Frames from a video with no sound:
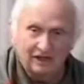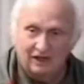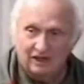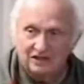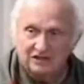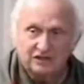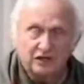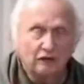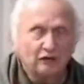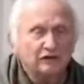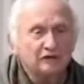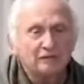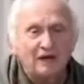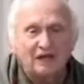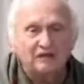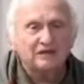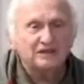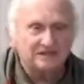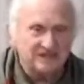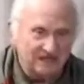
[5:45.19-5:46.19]
still with
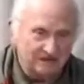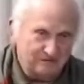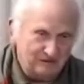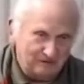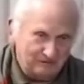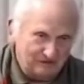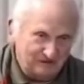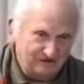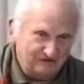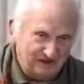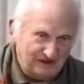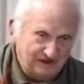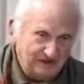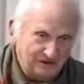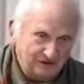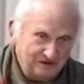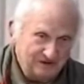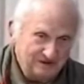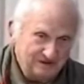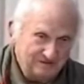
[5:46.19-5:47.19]
about the same number of
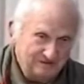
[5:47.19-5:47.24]
vendors.